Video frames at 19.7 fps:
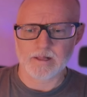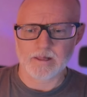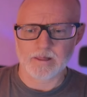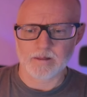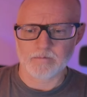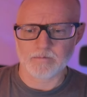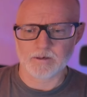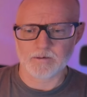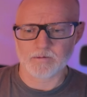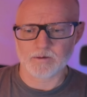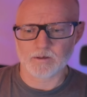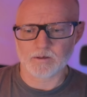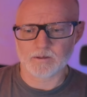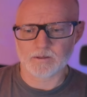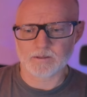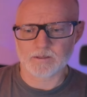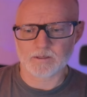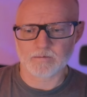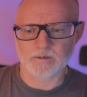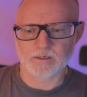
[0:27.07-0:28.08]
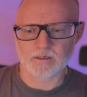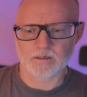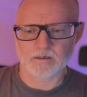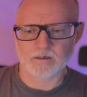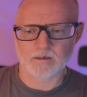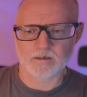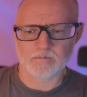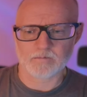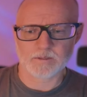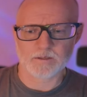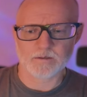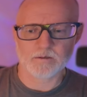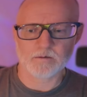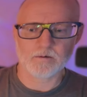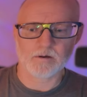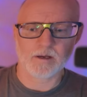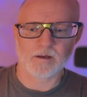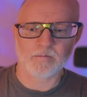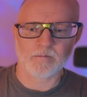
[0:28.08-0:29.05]
but if you go to tummee.com, t
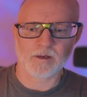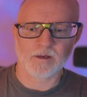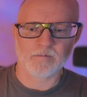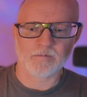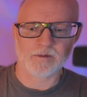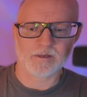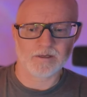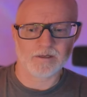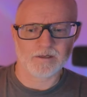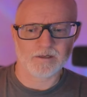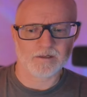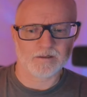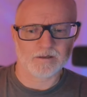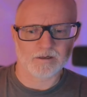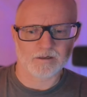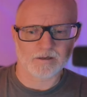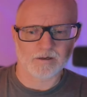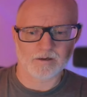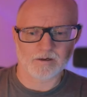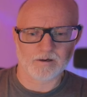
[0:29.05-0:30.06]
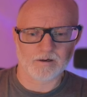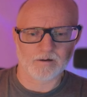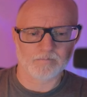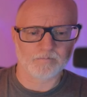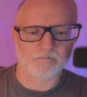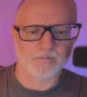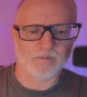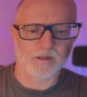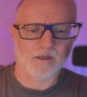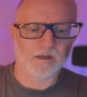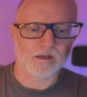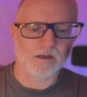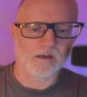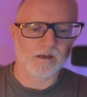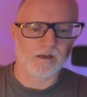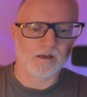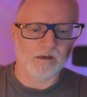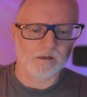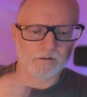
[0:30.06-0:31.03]
u m m e e.com,
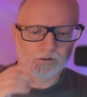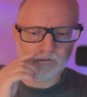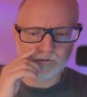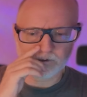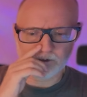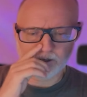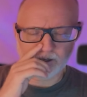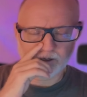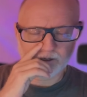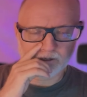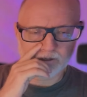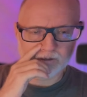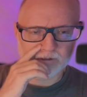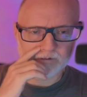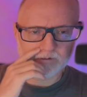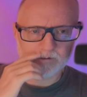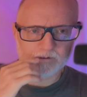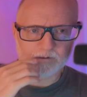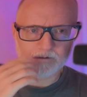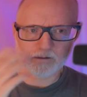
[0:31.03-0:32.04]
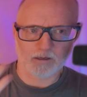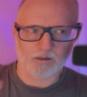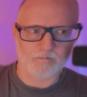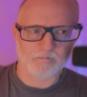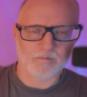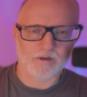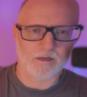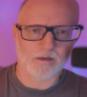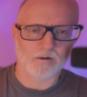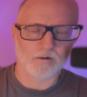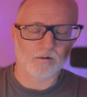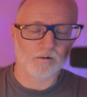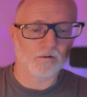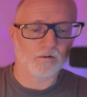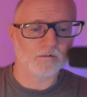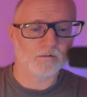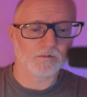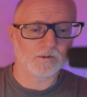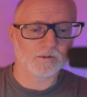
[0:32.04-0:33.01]
you can kind of make your
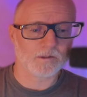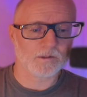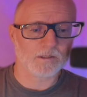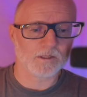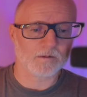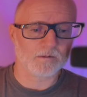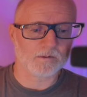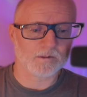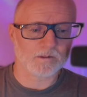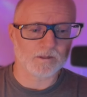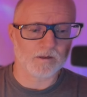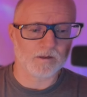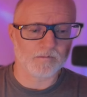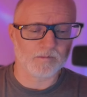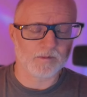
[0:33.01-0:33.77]
own sequence up.